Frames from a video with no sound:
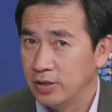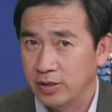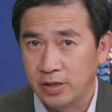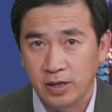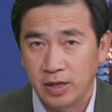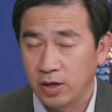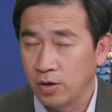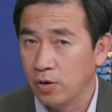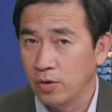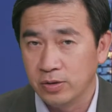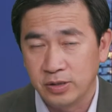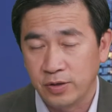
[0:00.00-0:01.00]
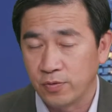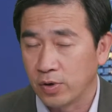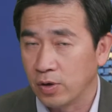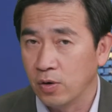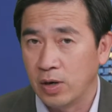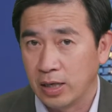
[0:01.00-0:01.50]
they
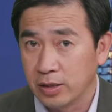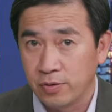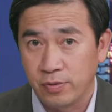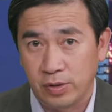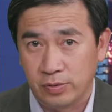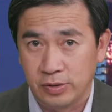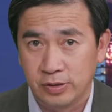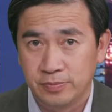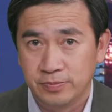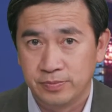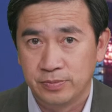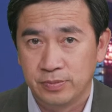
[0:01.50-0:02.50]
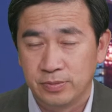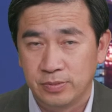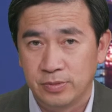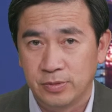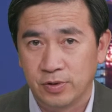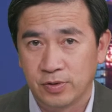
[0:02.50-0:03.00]
were all on the road,
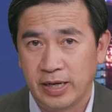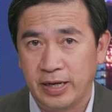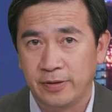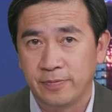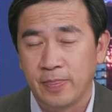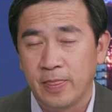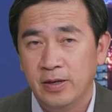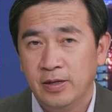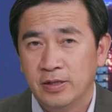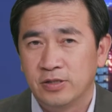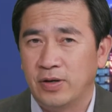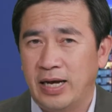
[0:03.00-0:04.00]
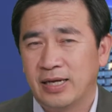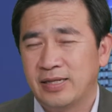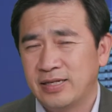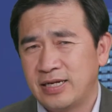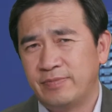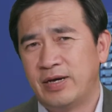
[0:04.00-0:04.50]
okay. So at
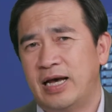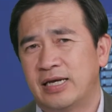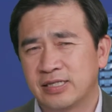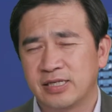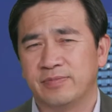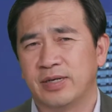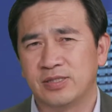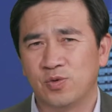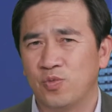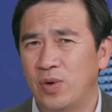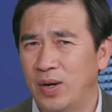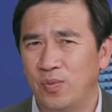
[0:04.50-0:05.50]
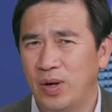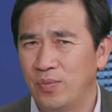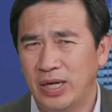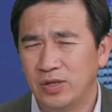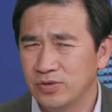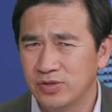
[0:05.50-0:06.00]
that time I asked him, I said,
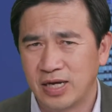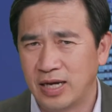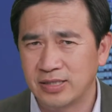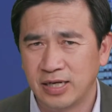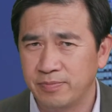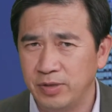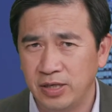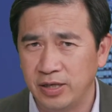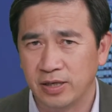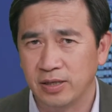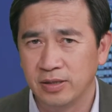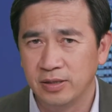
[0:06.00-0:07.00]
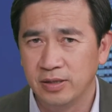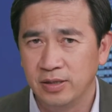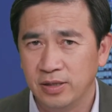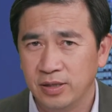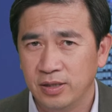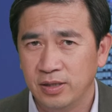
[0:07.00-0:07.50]
why don't you contact media?
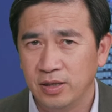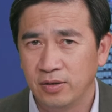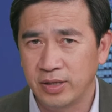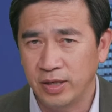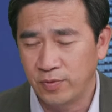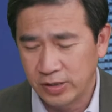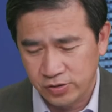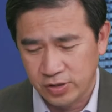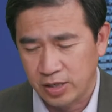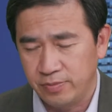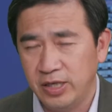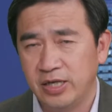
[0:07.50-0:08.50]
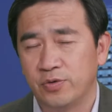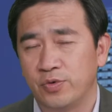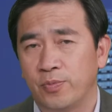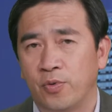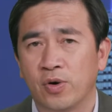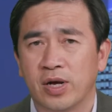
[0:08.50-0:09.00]
Okay, once you got a media
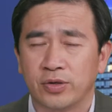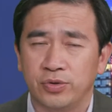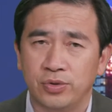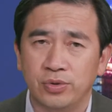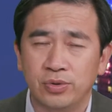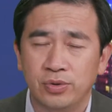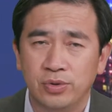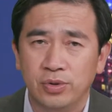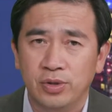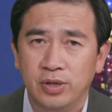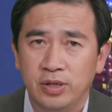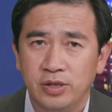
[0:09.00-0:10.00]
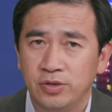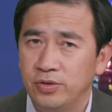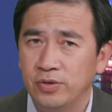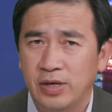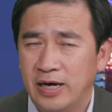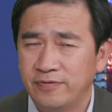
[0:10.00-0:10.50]
report on you, you
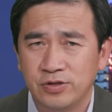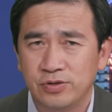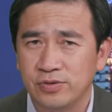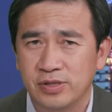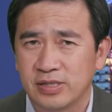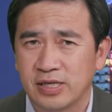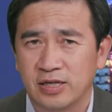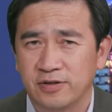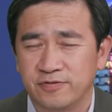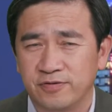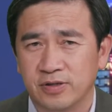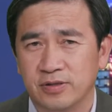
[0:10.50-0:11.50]
don't have to do this kind of,